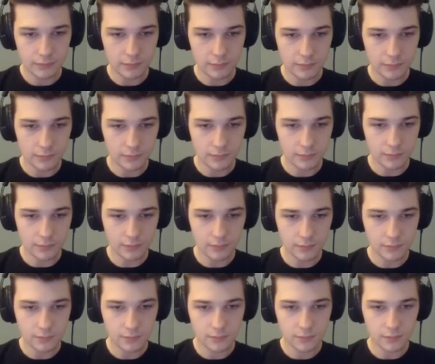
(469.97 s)
I missed.
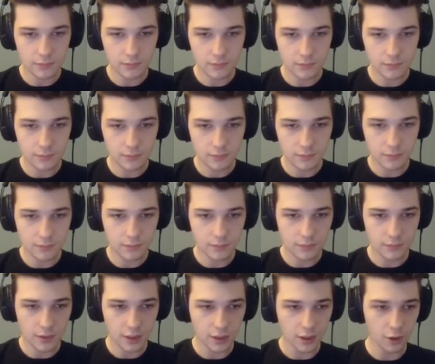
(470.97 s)

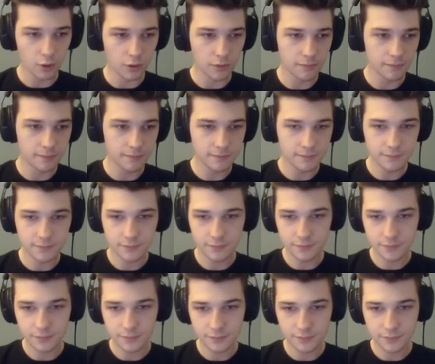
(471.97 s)
Hello. to your
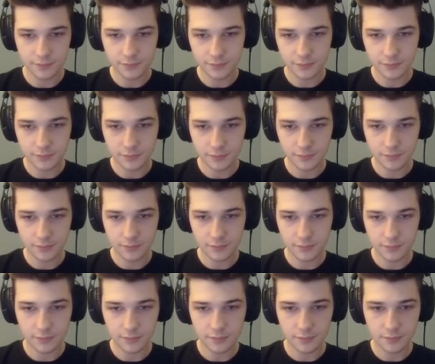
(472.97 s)

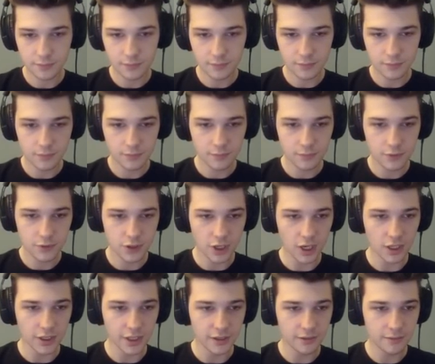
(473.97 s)

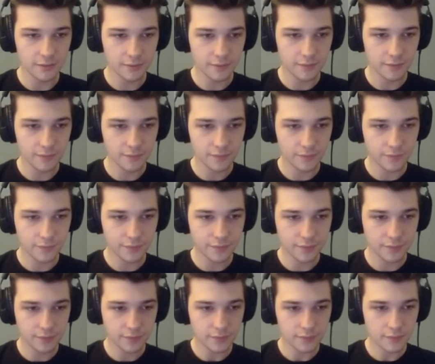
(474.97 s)
Charlie. son.
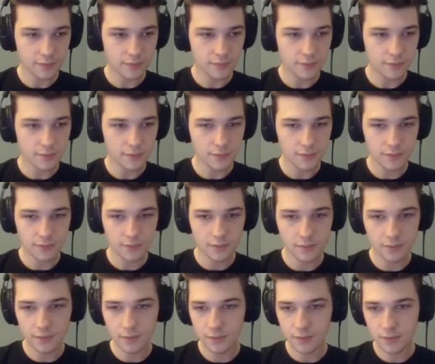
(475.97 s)

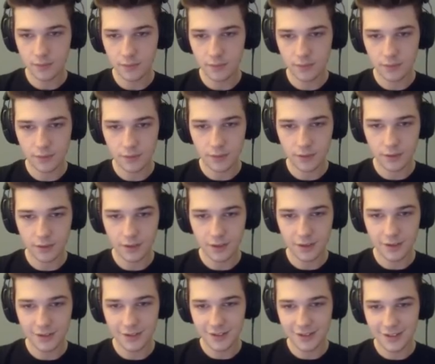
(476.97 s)
Oh, Zach, I know where you
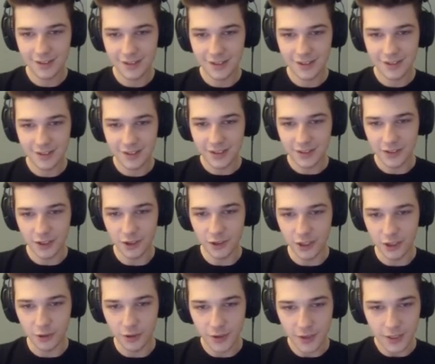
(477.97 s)
are, bro. Do
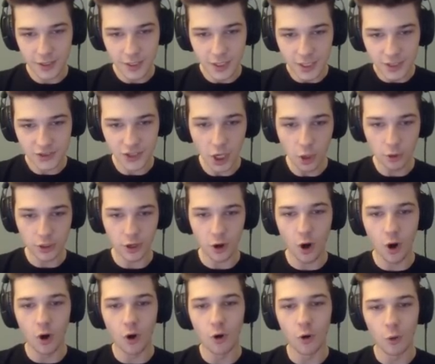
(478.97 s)
you? Do you?
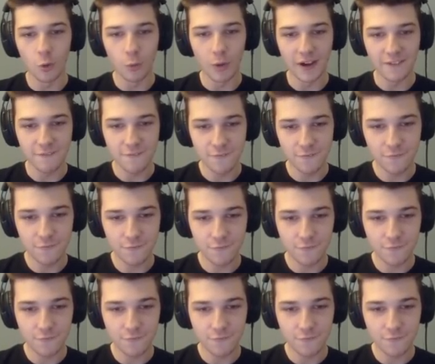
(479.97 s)
Oh, my yeah, I do.